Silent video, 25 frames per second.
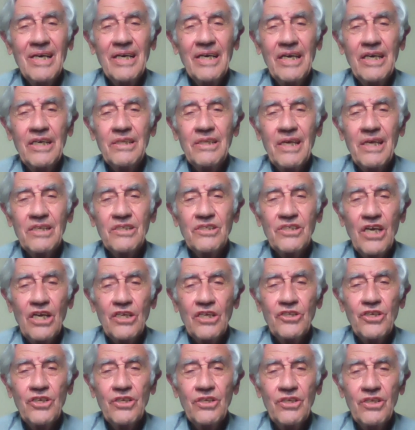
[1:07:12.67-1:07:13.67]
It had
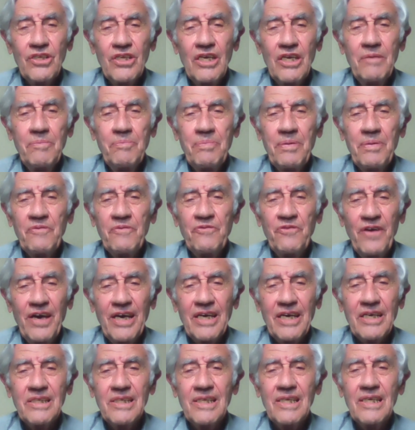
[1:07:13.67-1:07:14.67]
such a deep
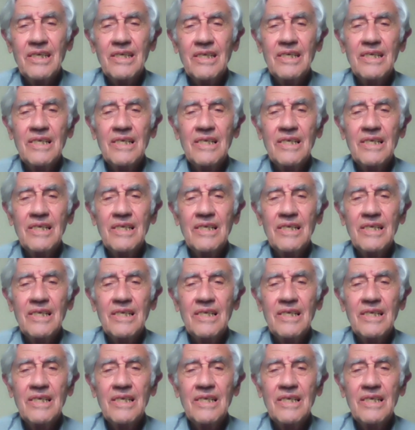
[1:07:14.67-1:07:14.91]
effect